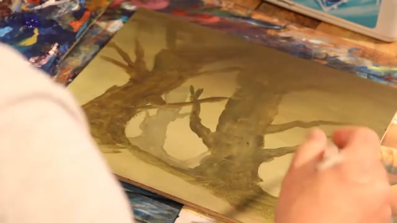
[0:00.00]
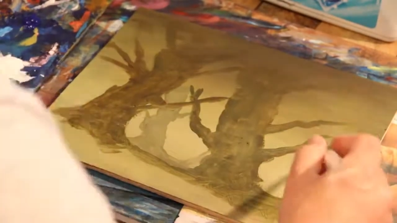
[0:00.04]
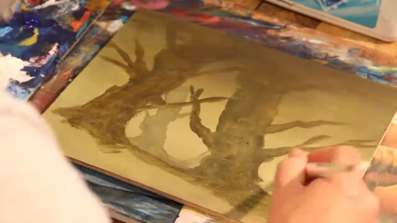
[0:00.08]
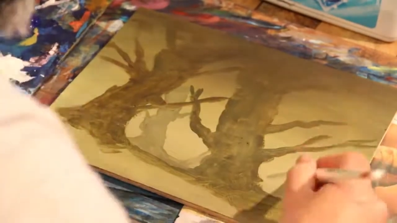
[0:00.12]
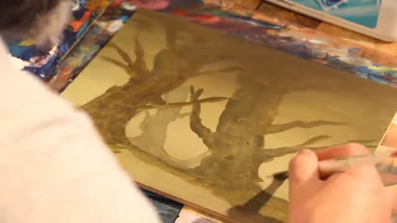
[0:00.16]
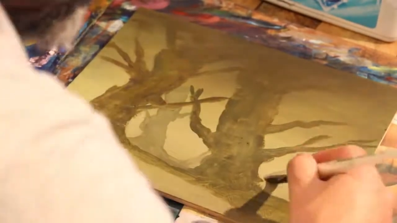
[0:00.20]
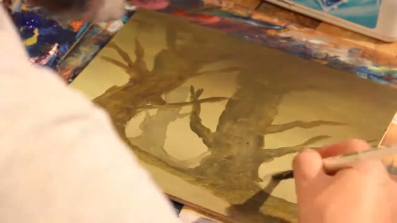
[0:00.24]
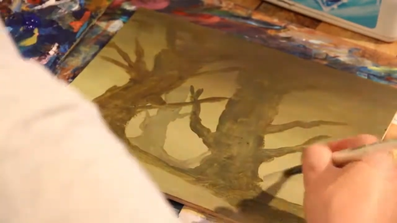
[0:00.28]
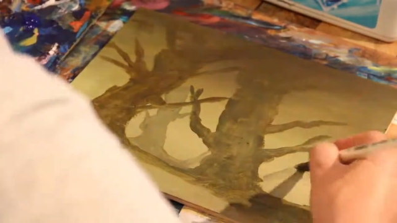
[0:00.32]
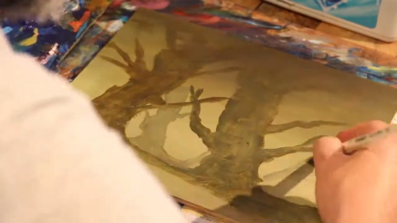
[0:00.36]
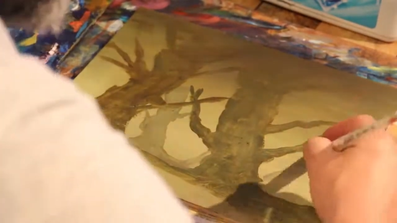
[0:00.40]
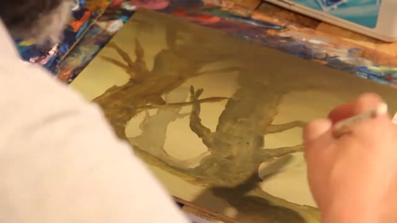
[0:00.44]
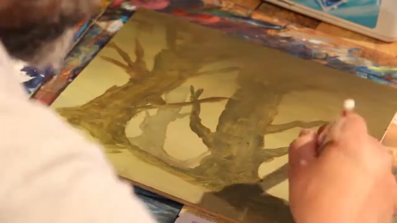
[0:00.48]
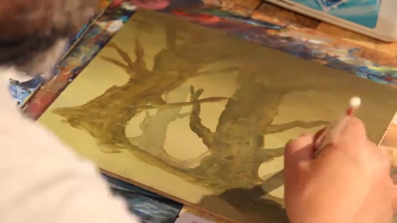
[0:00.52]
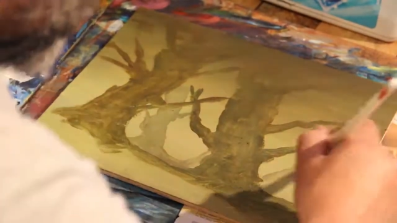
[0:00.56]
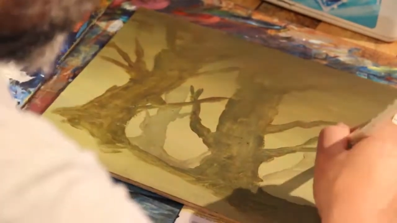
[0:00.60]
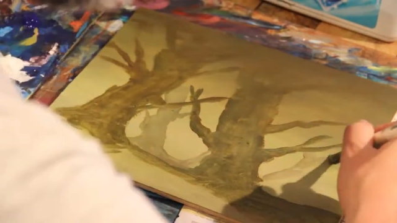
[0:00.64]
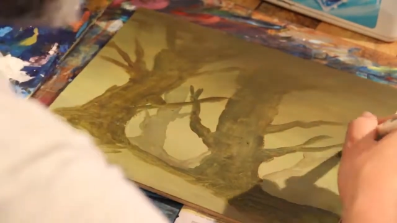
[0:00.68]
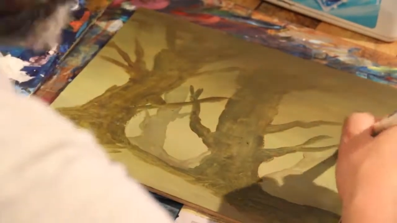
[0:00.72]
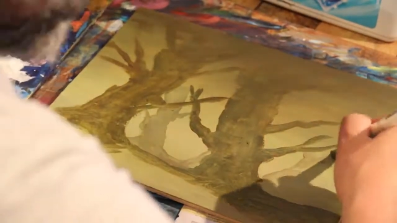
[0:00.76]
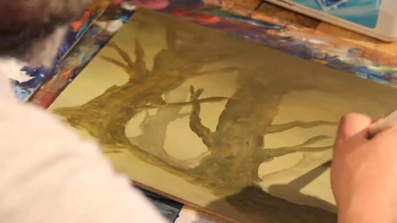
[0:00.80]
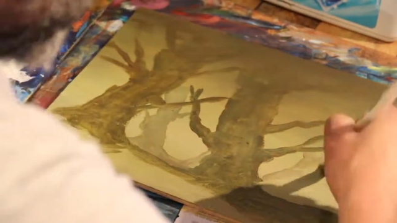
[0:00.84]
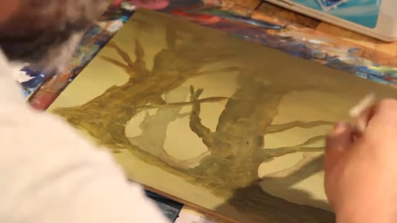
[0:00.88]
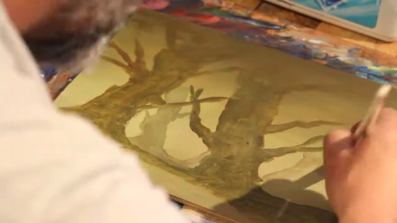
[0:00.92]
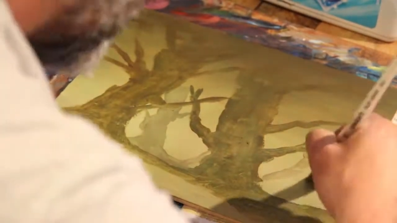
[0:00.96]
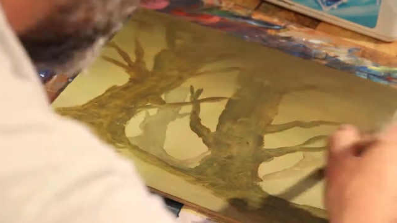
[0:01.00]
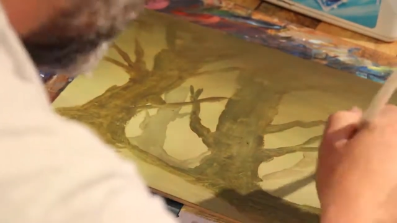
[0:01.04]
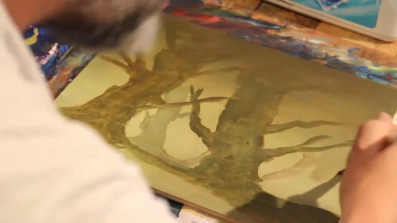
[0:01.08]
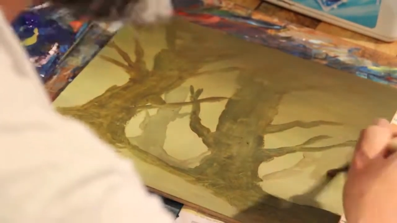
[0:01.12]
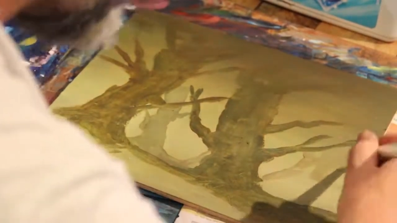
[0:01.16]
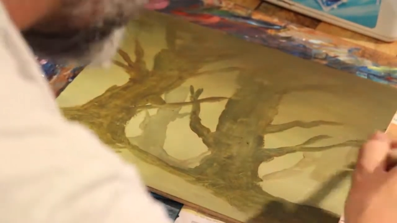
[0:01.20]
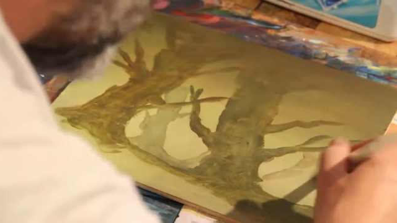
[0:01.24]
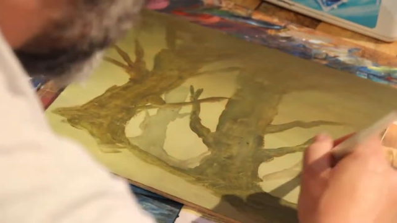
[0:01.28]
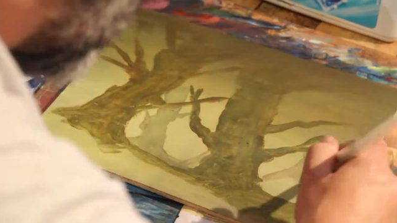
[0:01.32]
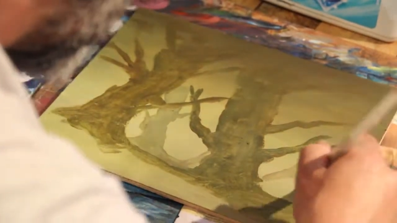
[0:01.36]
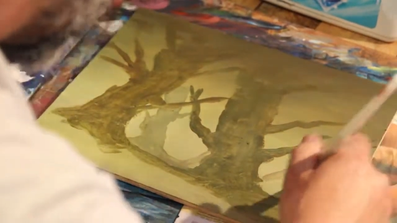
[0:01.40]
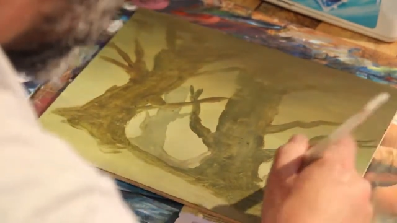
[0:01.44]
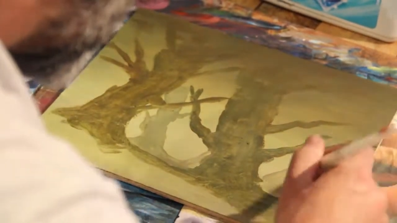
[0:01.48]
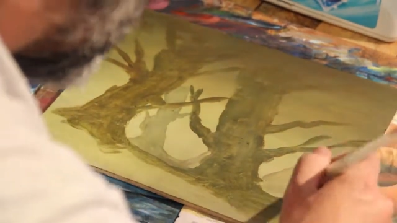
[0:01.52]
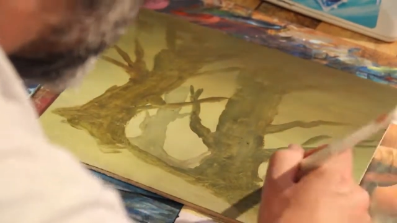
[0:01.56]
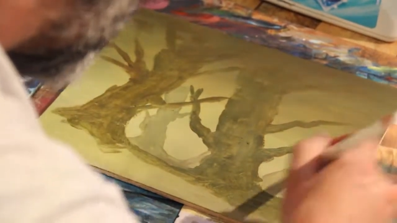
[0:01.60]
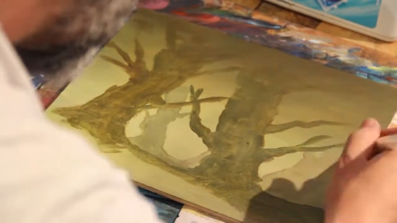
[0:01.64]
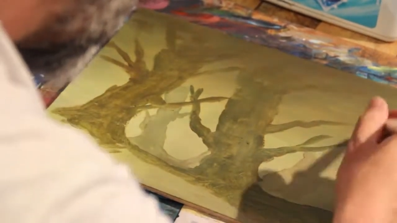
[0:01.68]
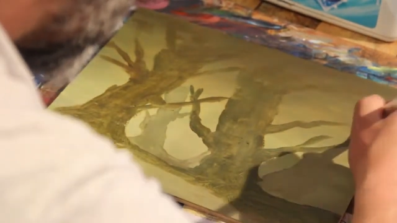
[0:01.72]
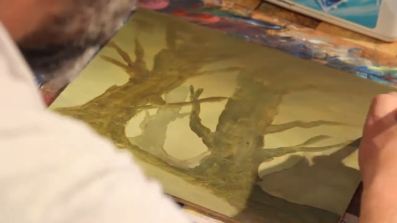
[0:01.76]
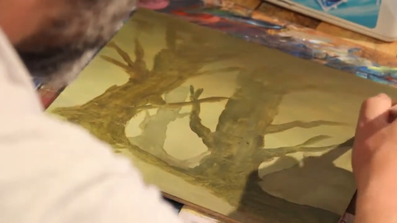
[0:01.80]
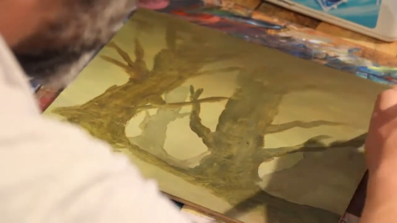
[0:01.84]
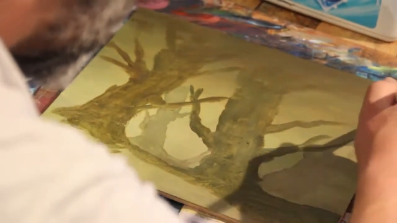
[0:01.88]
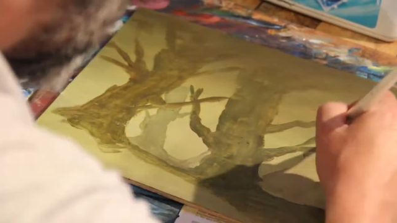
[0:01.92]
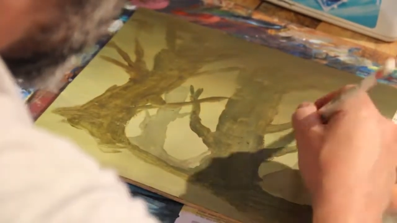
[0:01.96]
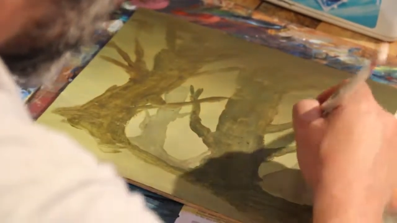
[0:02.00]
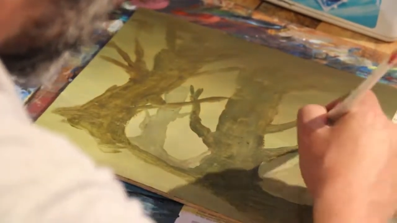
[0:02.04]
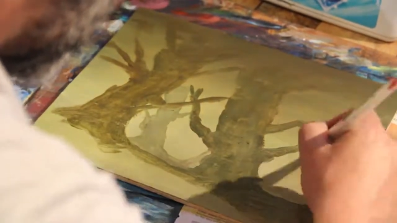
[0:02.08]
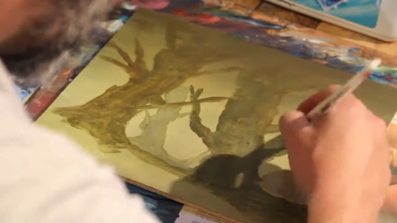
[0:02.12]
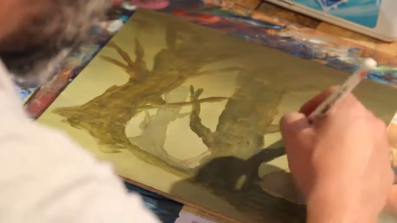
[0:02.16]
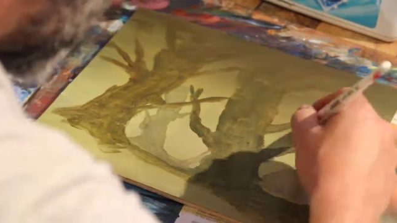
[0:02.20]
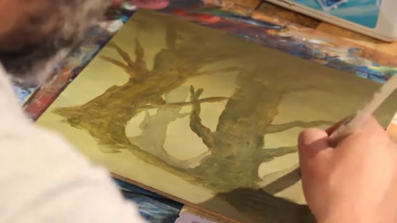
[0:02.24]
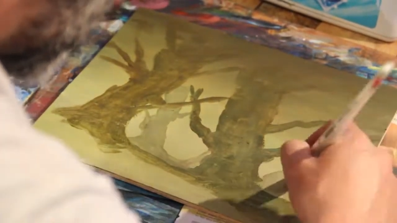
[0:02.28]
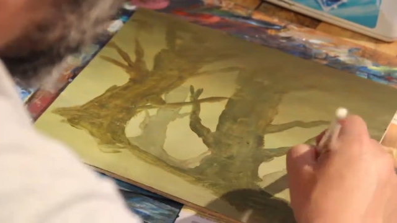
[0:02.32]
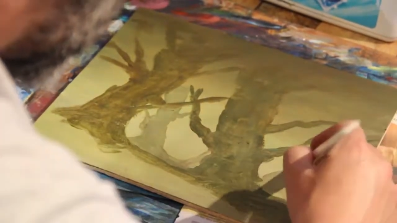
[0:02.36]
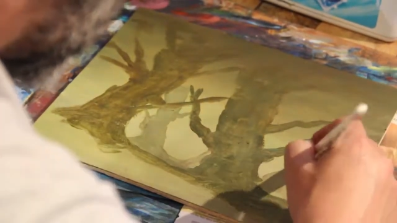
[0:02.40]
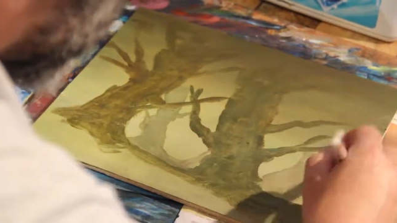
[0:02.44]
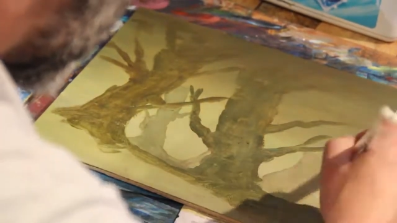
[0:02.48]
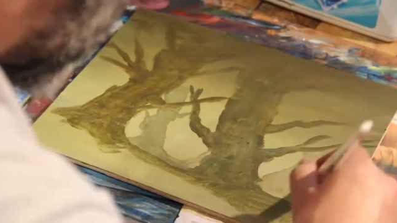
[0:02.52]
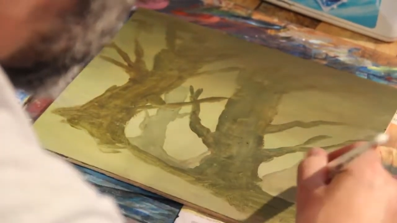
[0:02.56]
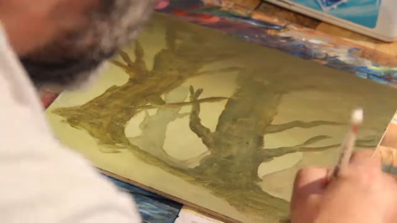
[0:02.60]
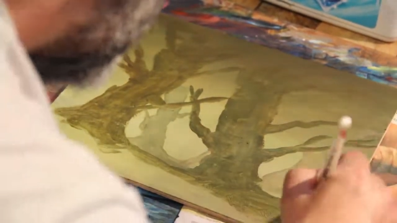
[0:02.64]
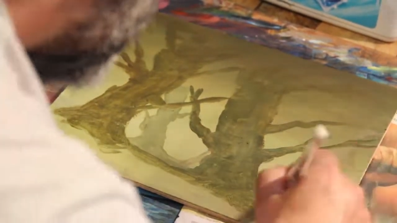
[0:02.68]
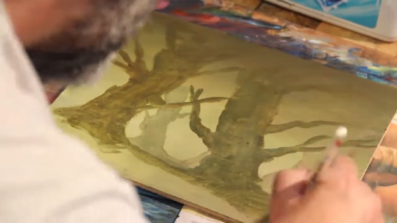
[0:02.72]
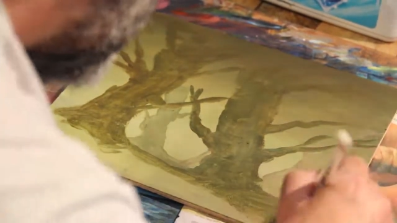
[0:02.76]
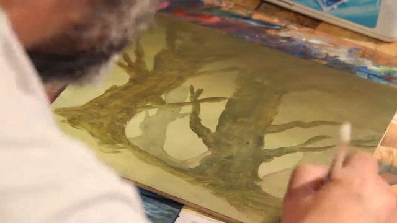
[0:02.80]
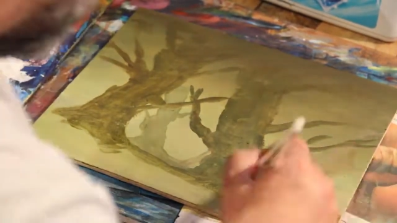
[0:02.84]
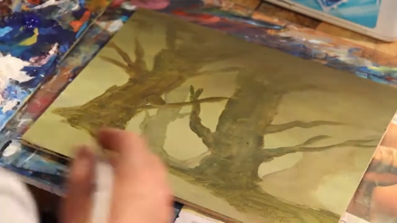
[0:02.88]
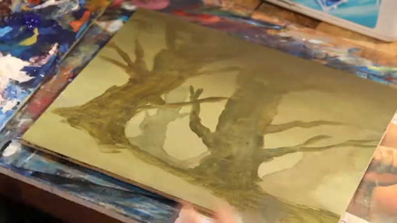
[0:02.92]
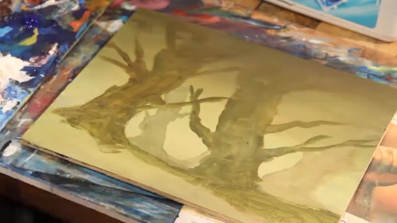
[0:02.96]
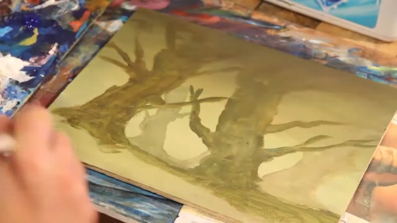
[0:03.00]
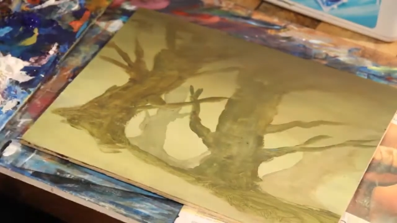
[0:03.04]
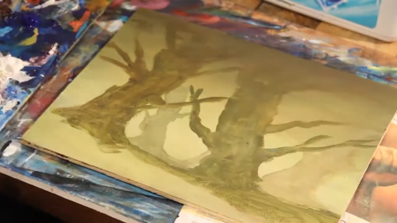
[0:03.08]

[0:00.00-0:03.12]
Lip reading: [unreadable: no face in view]